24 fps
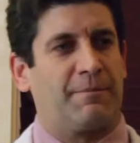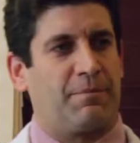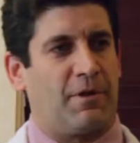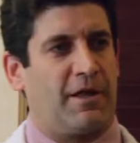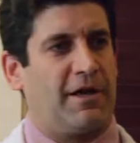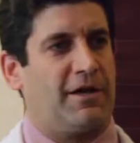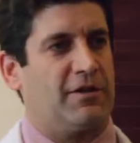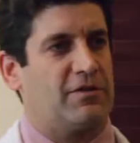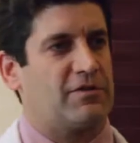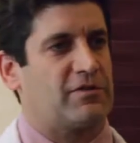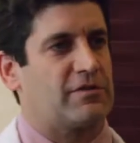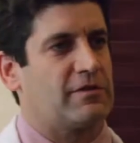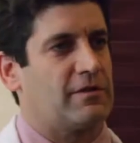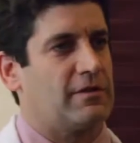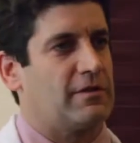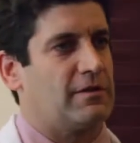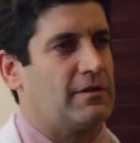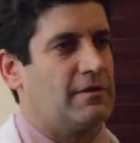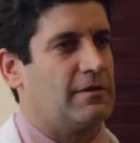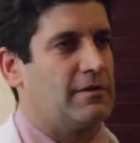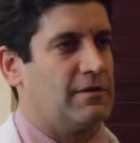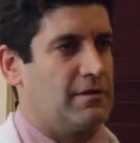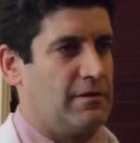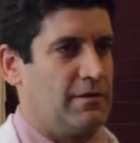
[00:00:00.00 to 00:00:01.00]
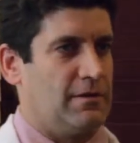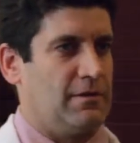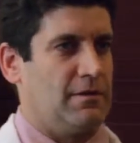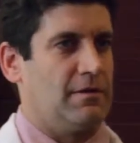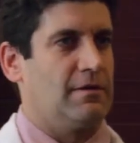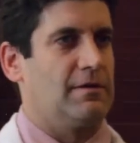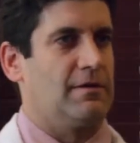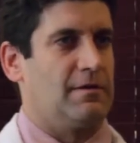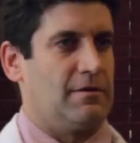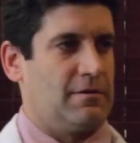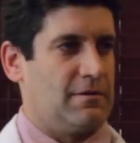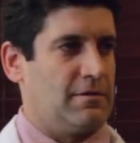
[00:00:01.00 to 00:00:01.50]
place?
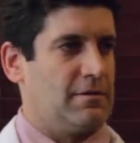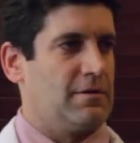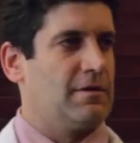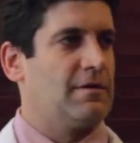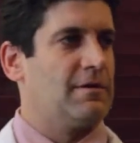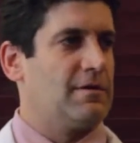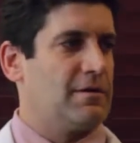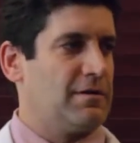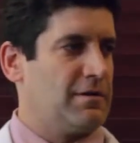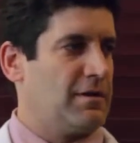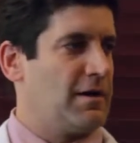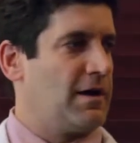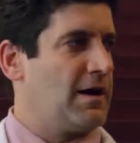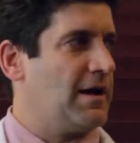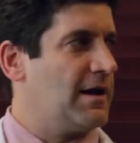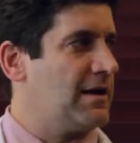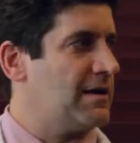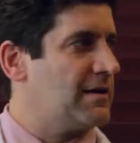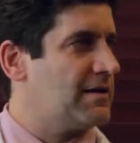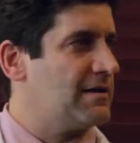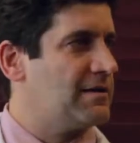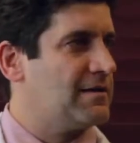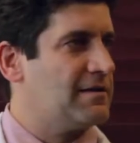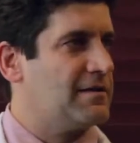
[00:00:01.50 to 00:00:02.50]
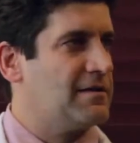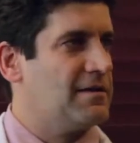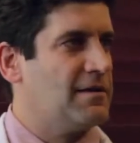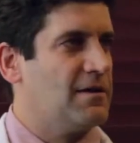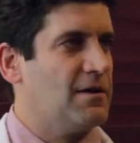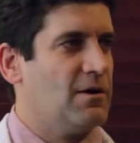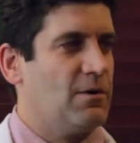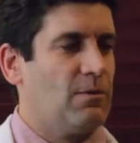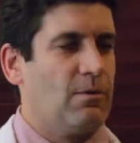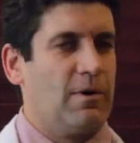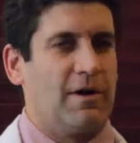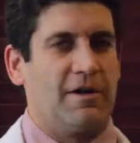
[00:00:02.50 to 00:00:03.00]
All right?
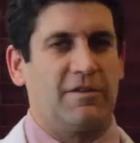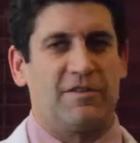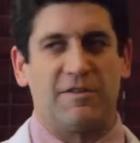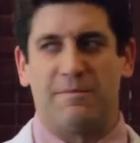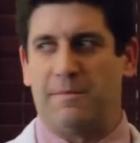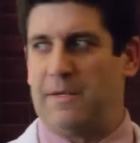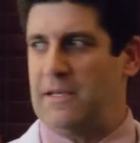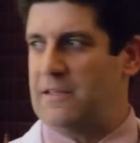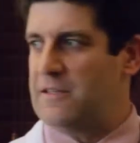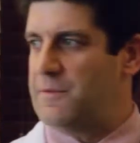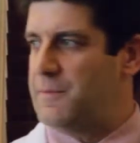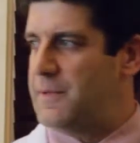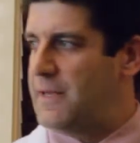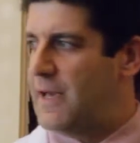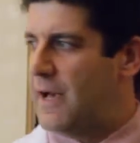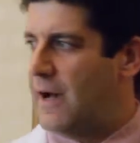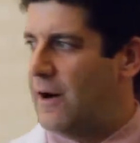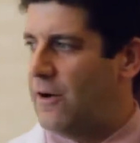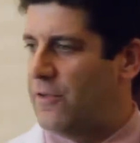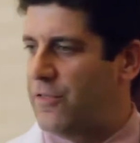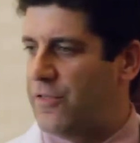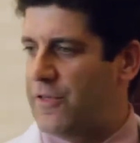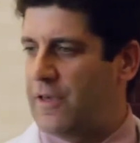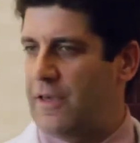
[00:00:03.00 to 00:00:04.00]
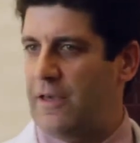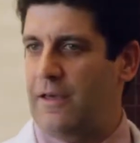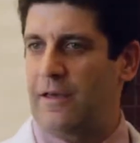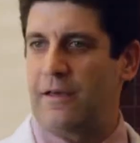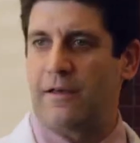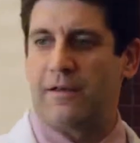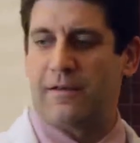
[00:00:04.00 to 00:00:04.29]
What does it mean to be healthy?